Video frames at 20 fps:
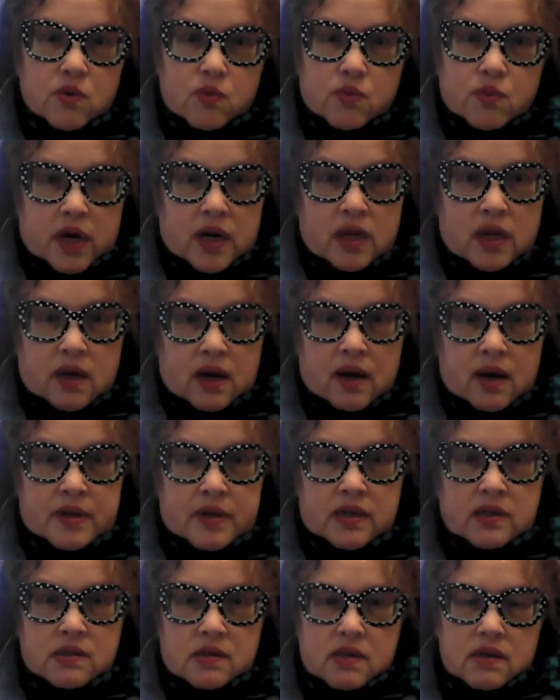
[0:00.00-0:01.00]
right? I
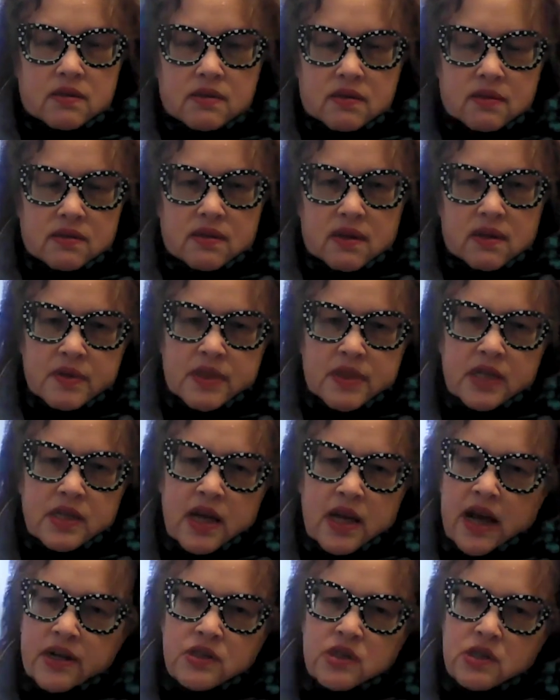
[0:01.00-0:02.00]
mean that
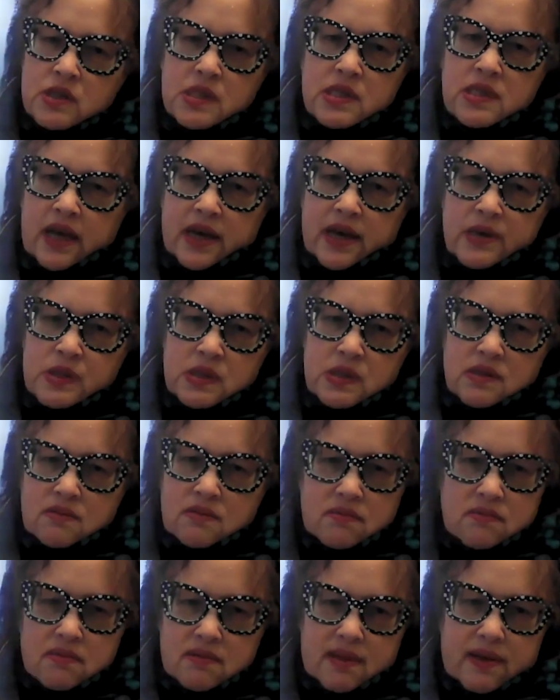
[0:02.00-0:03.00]
had to just last
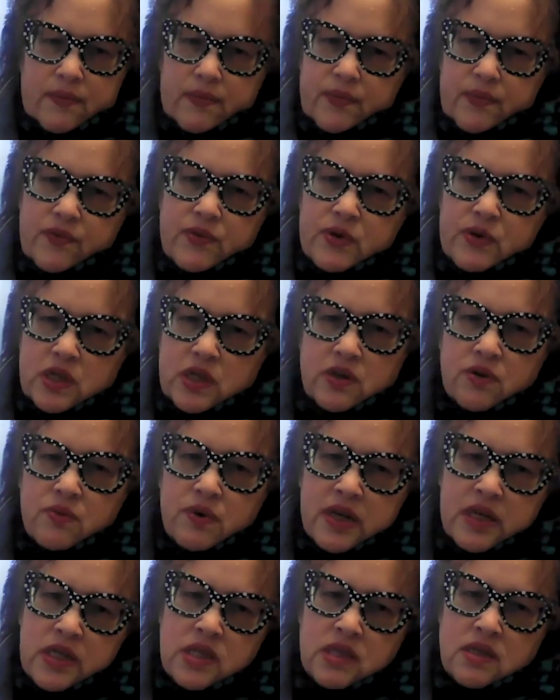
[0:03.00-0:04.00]
for
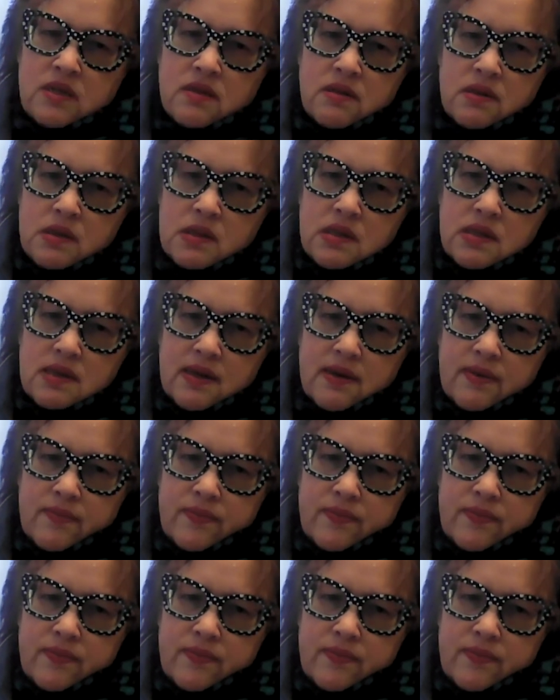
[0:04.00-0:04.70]
generations.